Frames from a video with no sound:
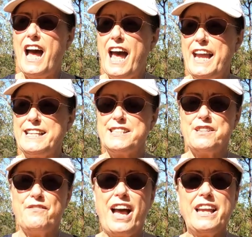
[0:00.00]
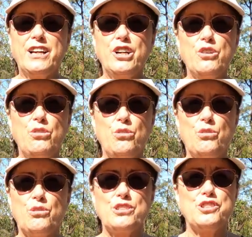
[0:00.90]
a surveyor
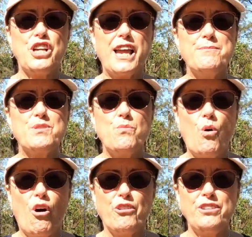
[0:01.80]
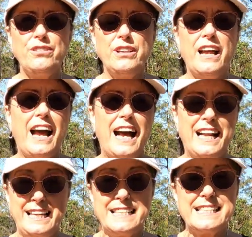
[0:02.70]
called James Warren
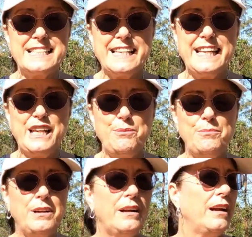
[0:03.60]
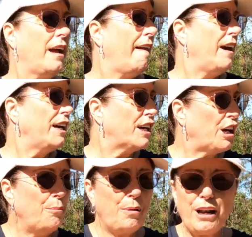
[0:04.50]
and his team
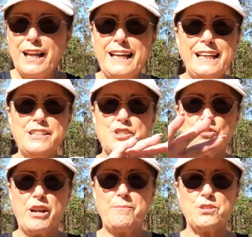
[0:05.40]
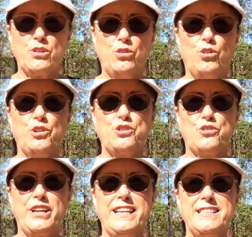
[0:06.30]
completely stripped all the
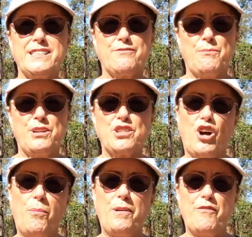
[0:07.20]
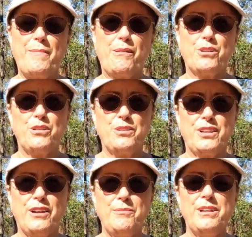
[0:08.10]
trees from the top of Mt
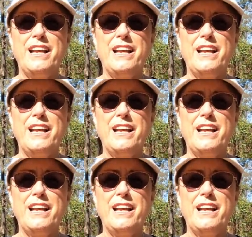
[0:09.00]
Coot-tha,